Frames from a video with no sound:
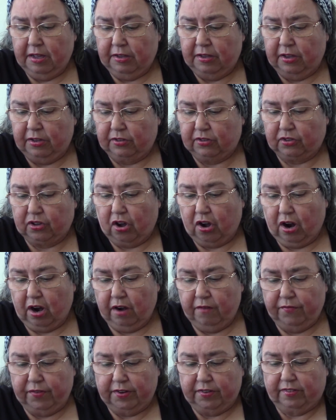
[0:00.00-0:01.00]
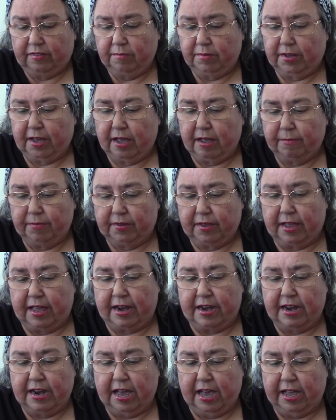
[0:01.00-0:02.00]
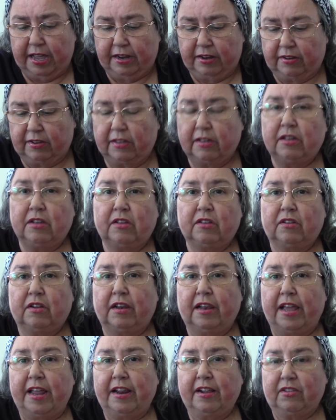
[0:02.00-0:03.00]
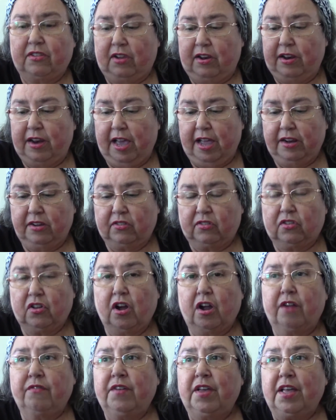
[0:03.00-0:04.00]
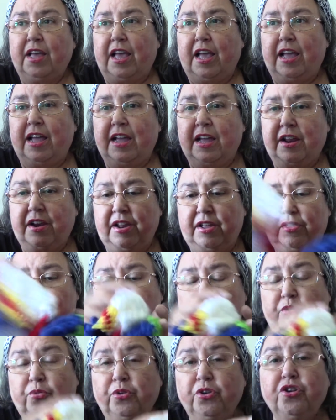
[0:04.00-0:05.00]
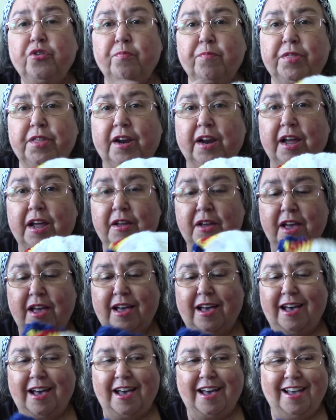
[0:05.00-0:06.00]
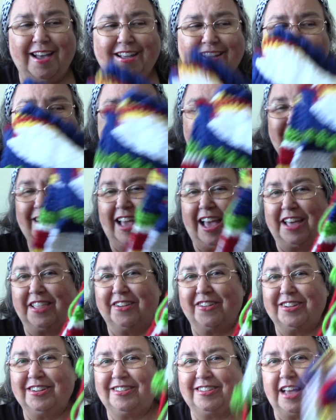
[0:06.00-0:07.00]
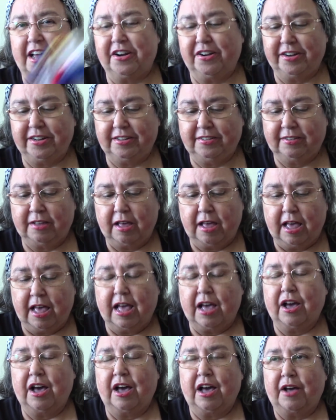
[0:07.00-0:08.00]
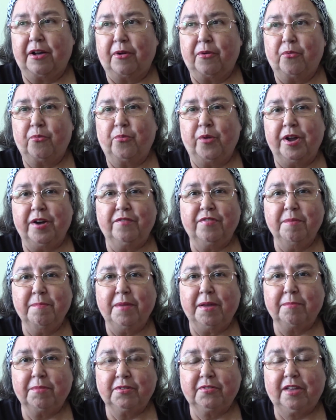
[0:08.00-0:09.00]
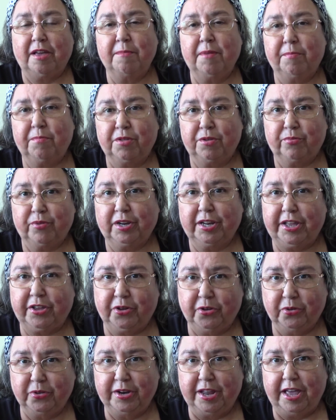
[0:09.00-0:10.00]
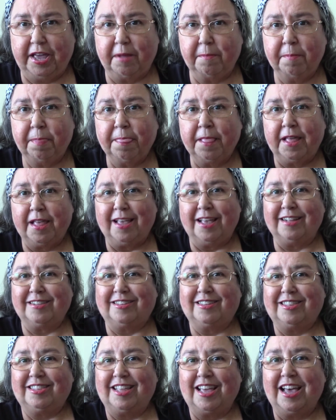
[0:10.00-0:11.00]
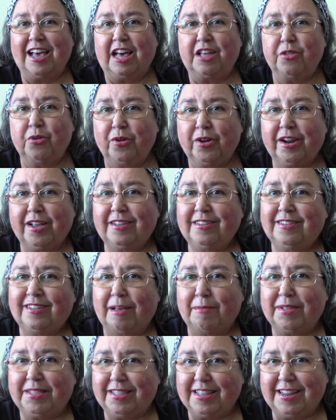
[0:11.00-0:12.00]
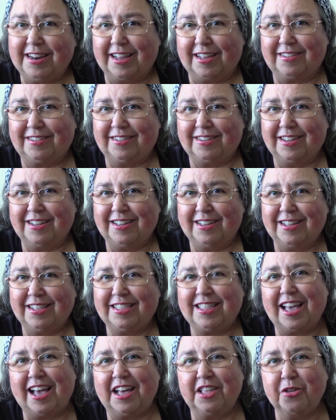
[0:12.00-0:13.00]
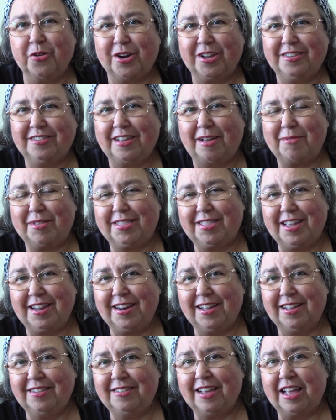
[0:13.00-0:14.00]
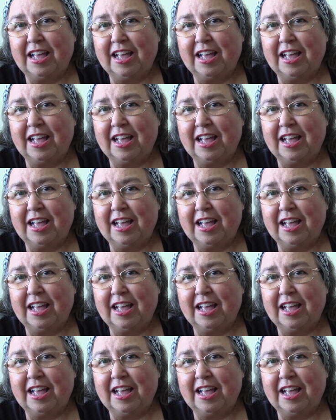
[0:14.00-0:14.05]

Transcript: scarf, and sometimes at night, late at night scarf. And the group that I gather on Saturdays, one of the members came up with a really cool name. It's Tejadoras Sabatinas. Tejadoras Sabatinas.